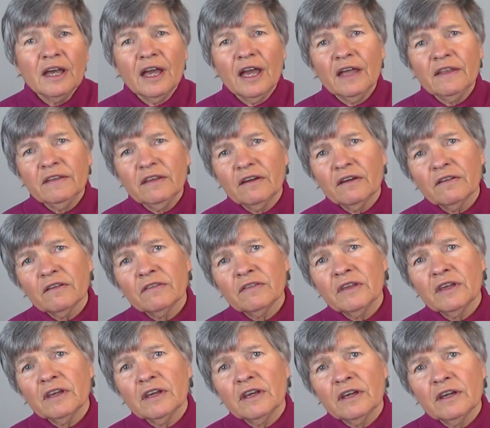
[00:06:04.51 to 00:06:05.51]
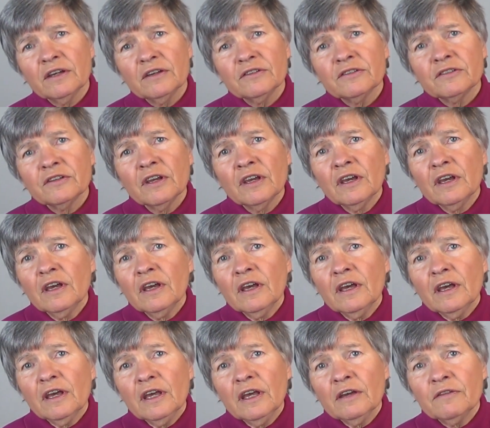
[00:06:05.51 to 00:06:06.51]
And the other thing is,
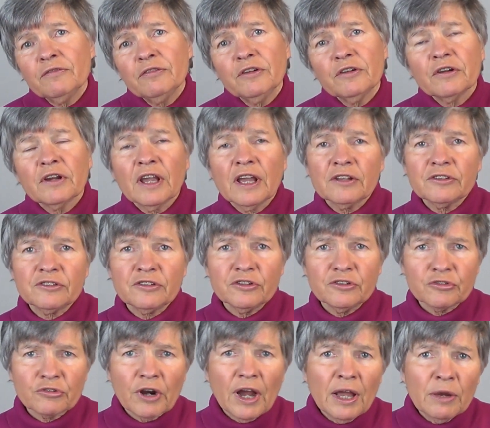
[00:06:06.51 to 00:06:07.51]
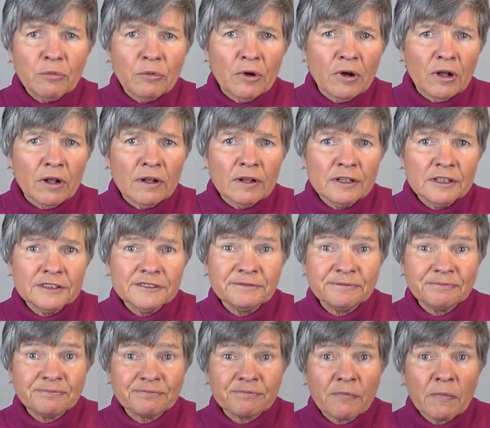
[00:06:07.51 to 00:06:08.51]
if you're against a drywall,
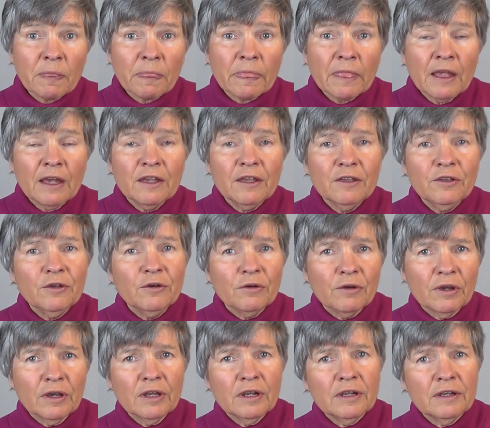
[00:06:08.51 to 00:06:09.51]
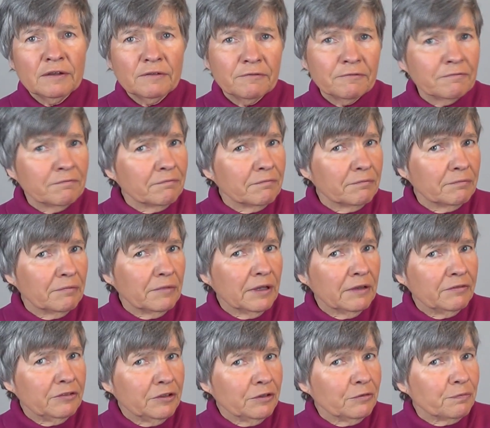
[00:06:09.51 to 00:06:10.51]
you could,
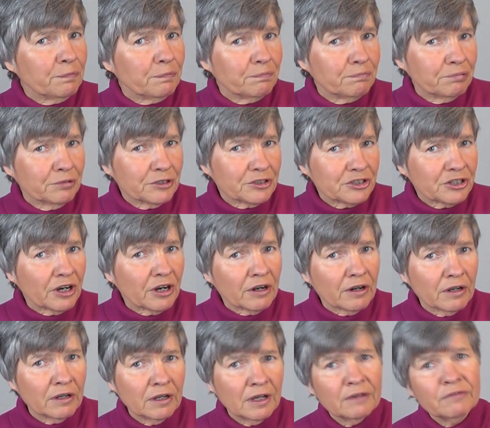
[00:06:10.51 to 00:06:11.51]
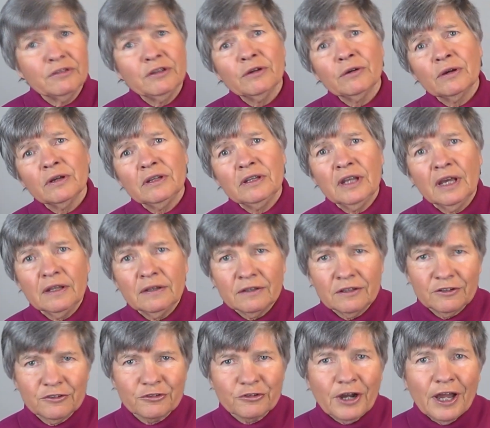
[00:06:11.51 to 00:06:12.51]
if you push hard enough, you could dent
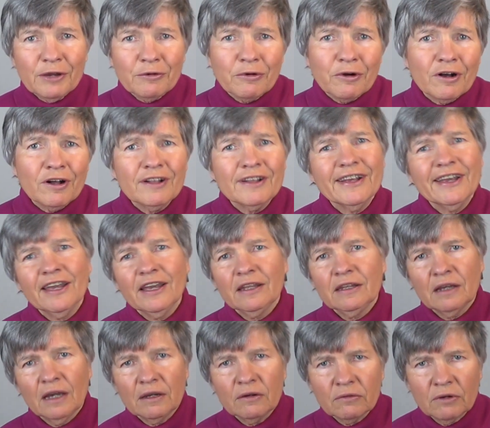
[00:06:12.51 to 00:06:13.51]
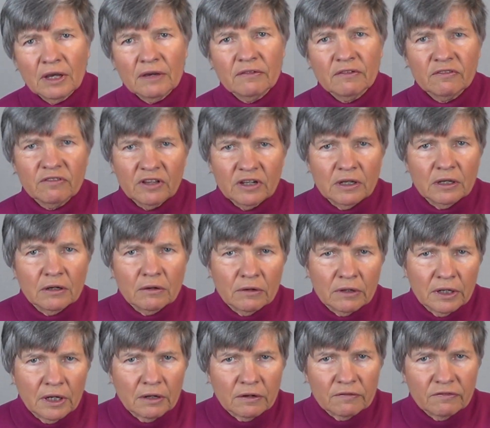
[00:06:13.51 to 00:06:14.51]
the drywall, and I don't have a video
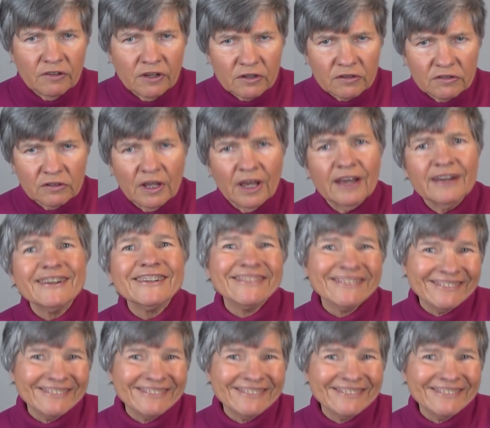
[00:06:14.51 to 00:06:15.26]
on how to fix that.